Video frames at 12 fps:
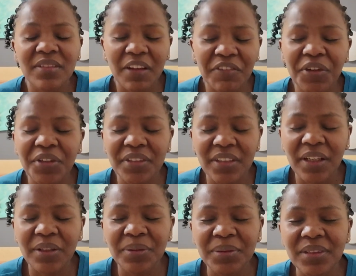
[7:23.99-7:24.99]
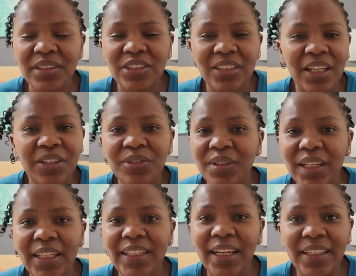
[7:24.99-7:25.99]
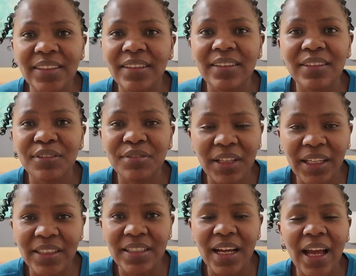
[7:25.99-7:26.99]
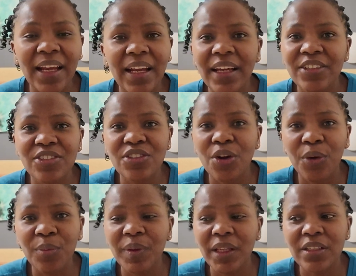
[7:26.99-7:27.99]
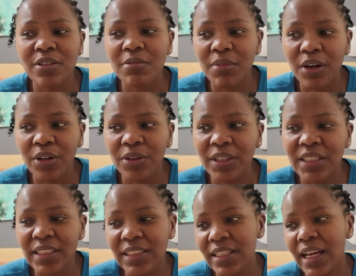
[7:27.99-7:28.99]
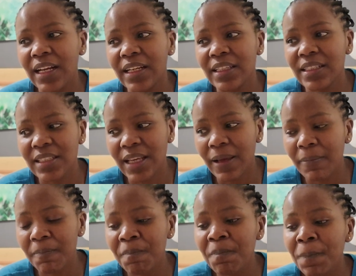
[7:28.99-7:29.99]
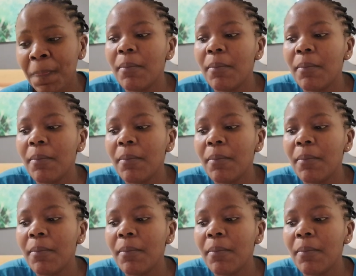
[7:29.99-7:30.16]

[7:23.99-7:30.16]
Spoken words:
I've got to say, it was just like a really nice flight, and I just hope that tomorrow is exactly the same.